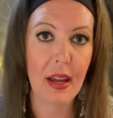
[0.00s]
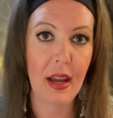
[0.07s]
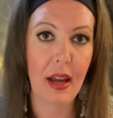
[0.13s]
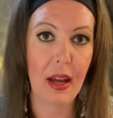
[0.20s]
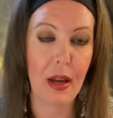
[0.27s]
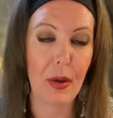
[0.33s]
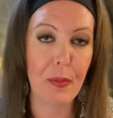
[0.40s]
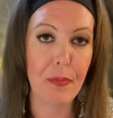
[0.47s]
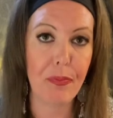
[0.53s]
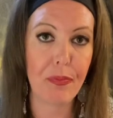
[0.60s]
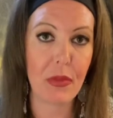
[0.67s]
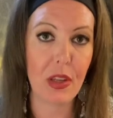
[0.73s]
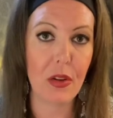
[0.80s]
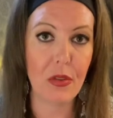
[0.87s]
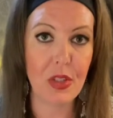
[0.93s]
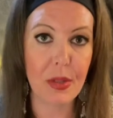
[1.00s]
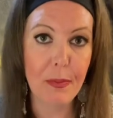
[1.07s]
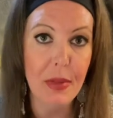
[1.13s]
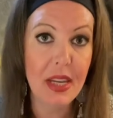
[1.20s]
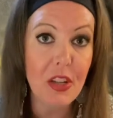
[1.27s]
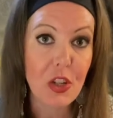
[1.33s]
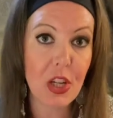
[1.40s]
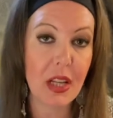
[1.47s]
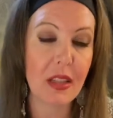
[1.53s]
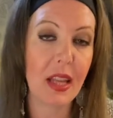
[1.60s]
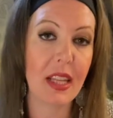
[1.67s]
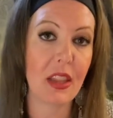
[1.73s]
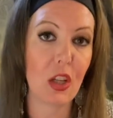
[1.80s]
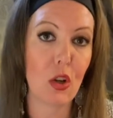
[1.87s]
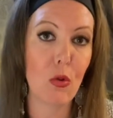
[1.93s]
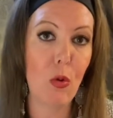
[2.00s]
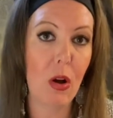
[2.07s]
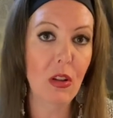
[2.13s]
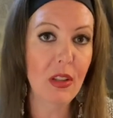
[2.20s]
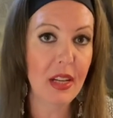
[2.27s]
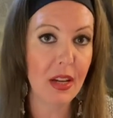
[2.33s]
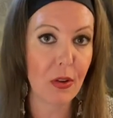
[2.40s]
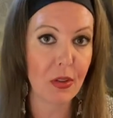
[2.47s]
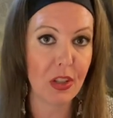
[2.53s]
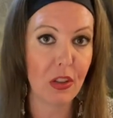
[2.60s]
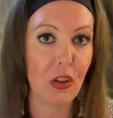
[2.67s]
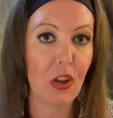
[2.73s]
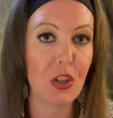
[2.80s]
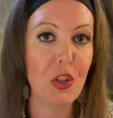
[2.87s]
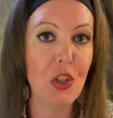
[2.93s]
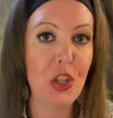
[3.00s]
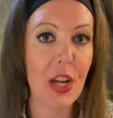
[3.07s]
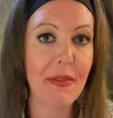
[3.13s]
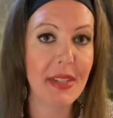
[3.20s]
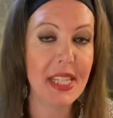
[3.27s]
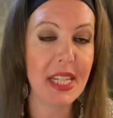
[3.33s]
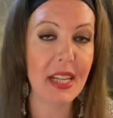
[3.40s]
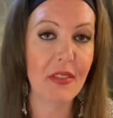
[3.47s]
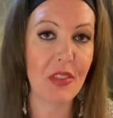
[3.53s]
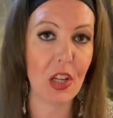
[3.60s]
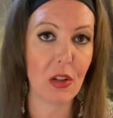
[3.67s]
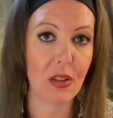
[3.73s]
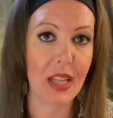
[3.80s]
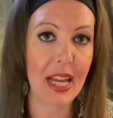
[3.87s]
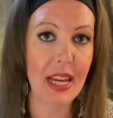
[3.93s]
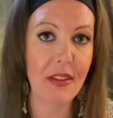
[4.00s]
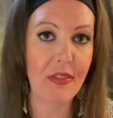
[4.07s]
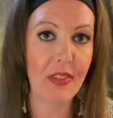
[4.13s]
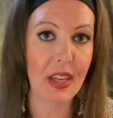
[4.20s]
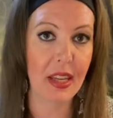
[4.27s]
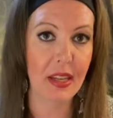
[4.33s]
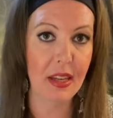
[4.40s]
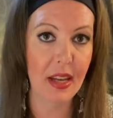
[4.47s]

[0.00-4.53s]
um, you know, diminishing like the quality or the longevity of their life in,